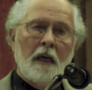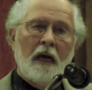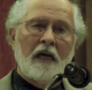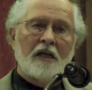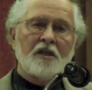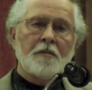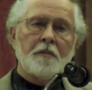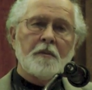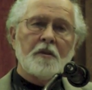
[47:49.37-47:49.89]

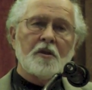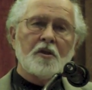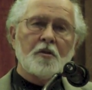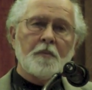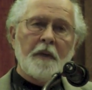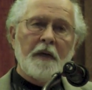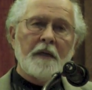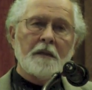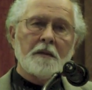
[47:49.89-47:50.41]
has been
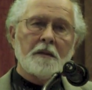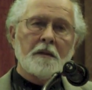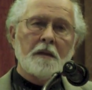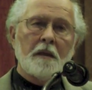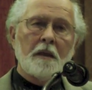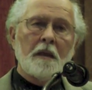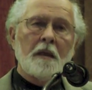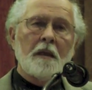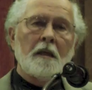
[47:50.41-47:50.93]
spent
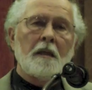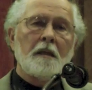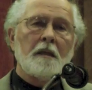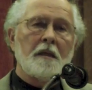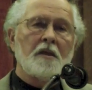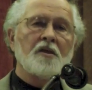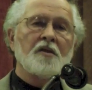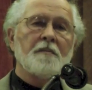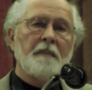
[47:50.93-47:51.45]

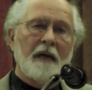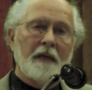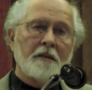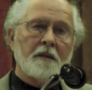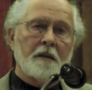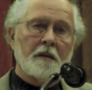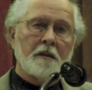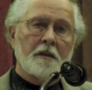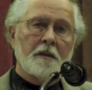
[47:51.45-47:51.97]
in these
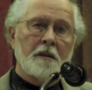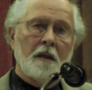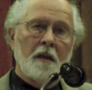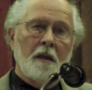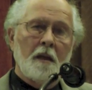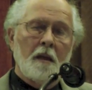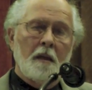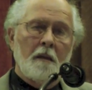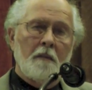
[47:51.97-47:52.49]
matters.
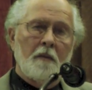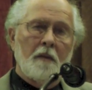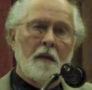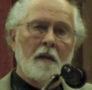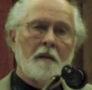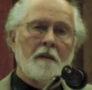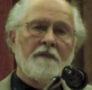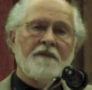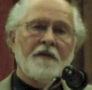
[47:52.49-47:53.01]

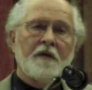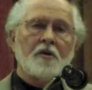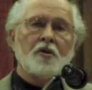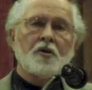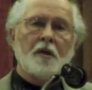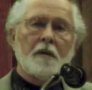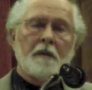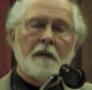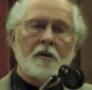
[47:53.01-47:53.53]
The
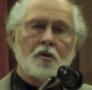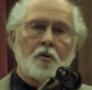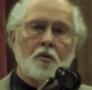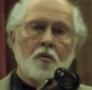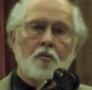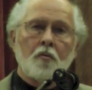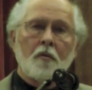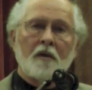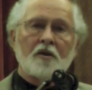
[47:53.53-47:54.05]
first generation
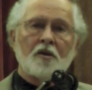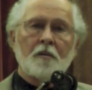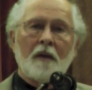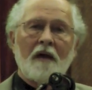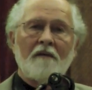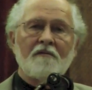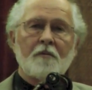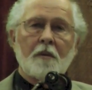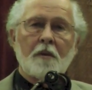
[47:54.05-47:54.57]
or two
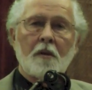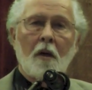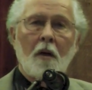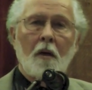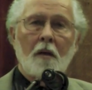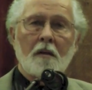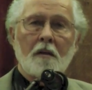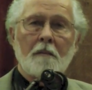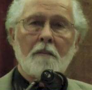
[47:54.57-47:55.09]
have spent
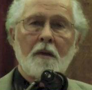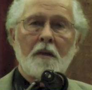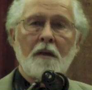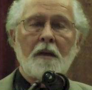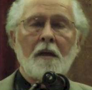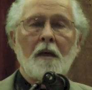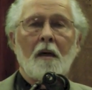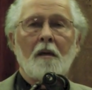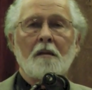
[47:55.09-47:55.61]
all their
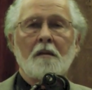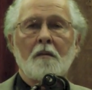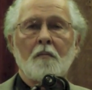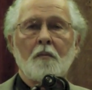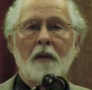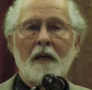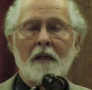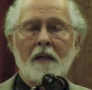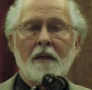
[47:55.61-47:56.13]
money, all their
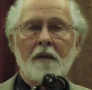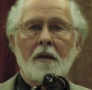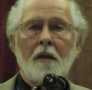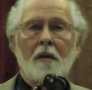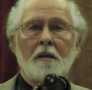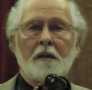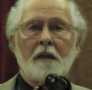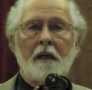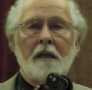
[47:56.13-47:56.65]
wealth,
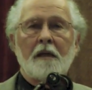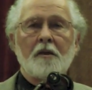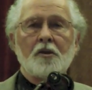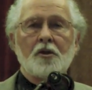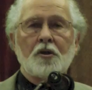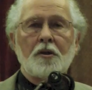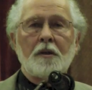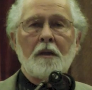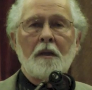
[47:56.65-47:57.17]
all their
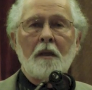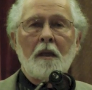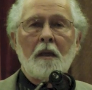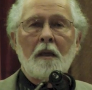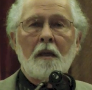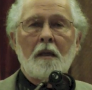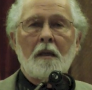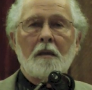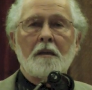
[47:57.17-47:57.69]
energy
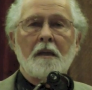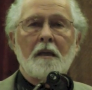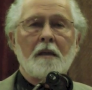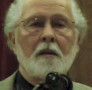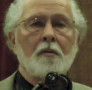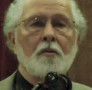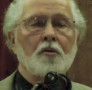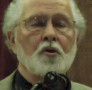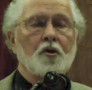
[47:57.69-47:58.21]
in
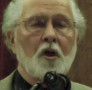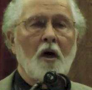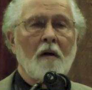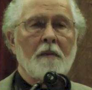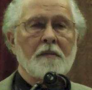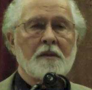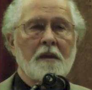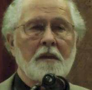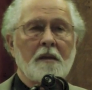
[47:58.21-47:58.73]
getting good
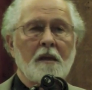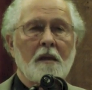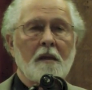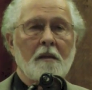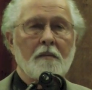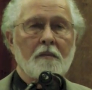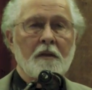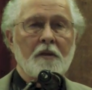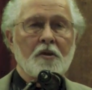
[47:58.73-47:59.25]
jobs and
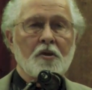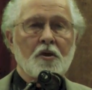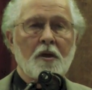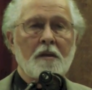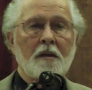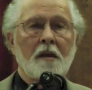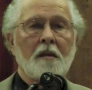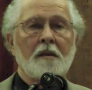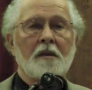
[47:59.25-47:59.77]
getting rich
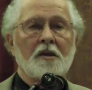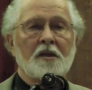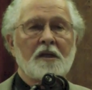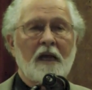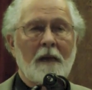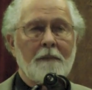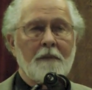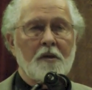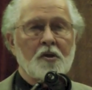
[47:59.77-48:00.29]
and getting
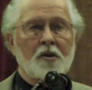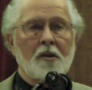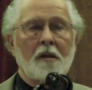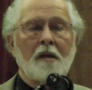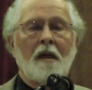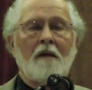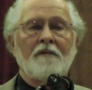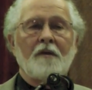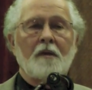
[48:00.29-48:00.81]
established
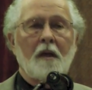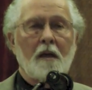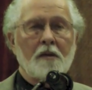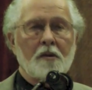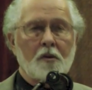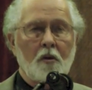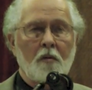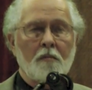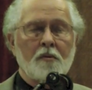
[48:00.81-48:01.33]
and having
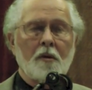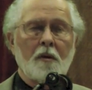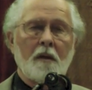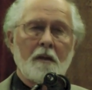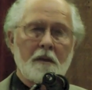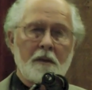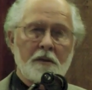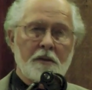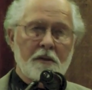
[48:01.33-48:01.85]
nice homes. All
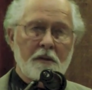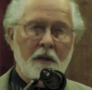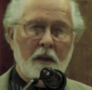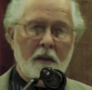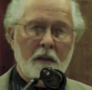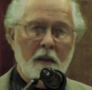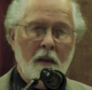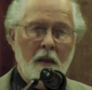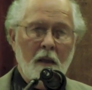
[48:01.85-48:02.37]
right, this is
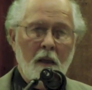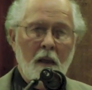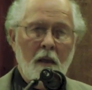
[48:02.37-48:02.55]
done.